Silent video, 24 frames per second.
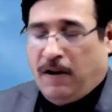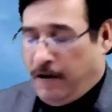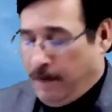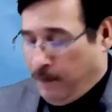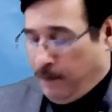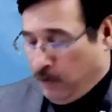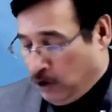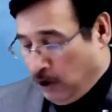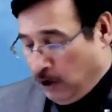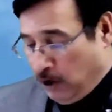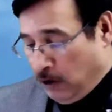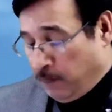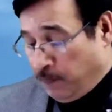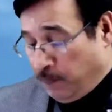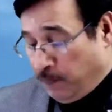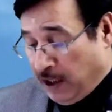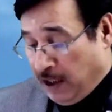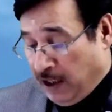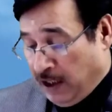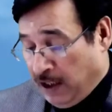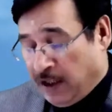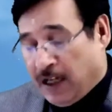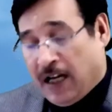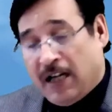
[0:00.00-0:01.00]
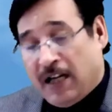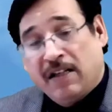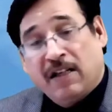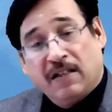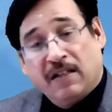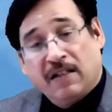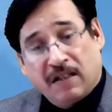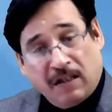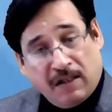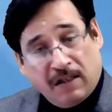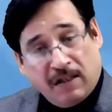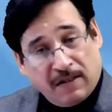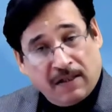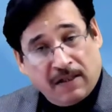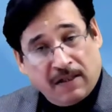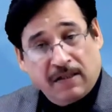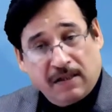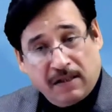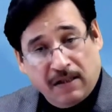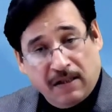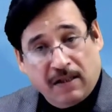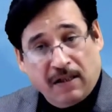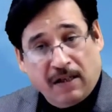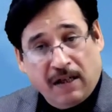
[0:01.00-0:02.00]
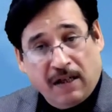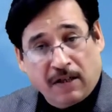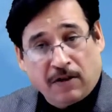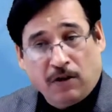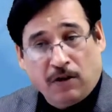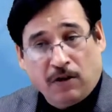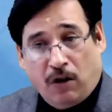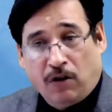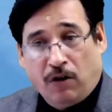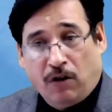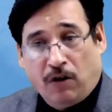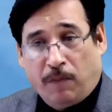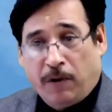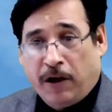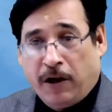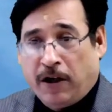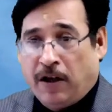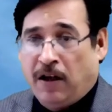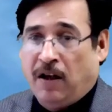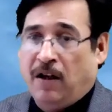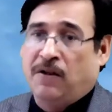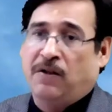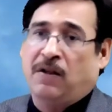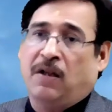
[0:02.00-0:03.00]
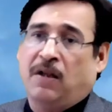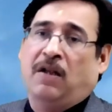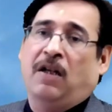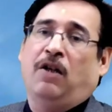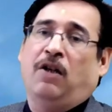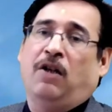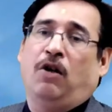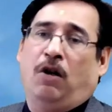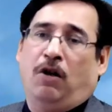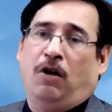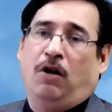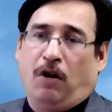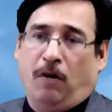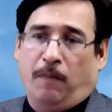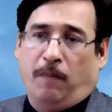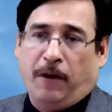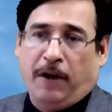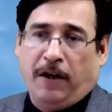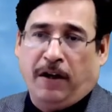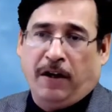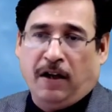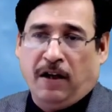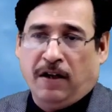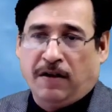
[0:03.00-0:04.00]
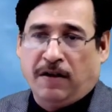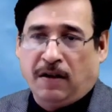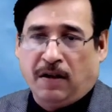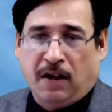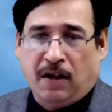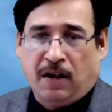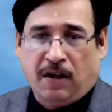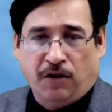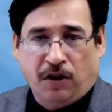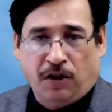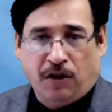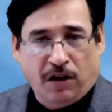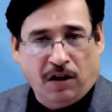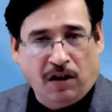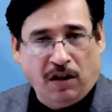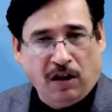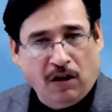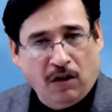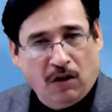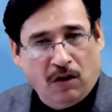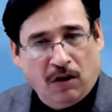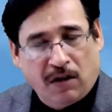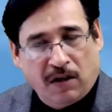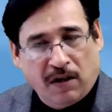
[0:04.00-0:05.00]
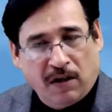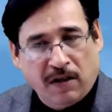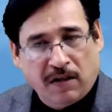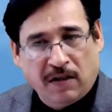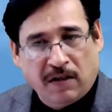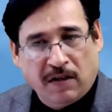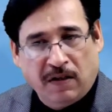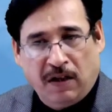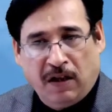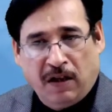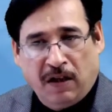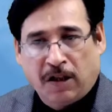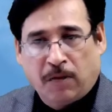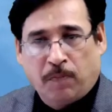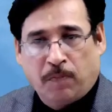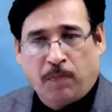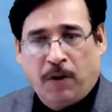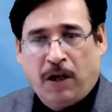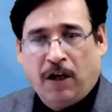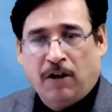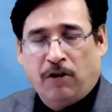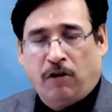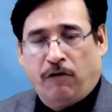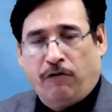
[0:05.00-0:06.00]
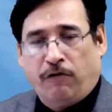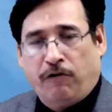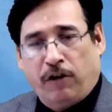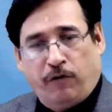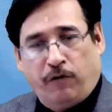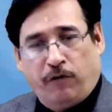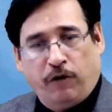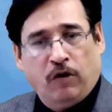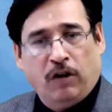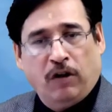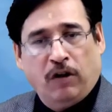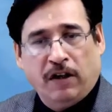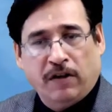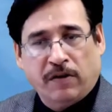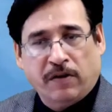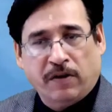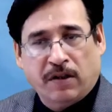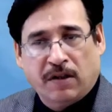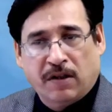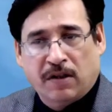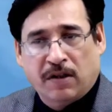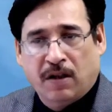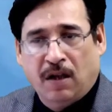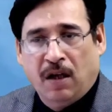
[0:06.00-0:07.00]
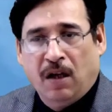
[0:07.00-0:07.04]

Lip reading: So in that case, it is considered as non-operating asset, and non-operating asset are generally not considered as part of what we call assets